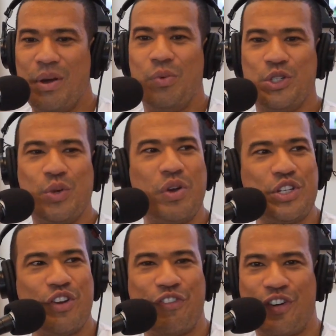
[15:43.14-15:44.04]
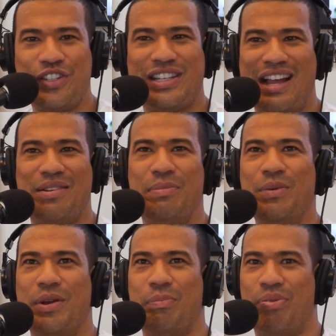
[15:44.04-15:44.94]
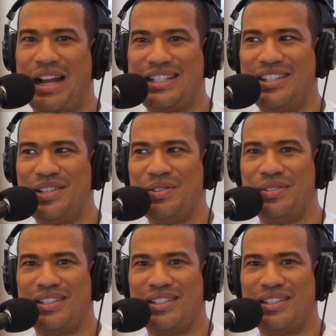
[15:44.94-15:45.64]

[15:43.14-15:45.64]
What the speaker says: Would you want your first time to be with a prostitute?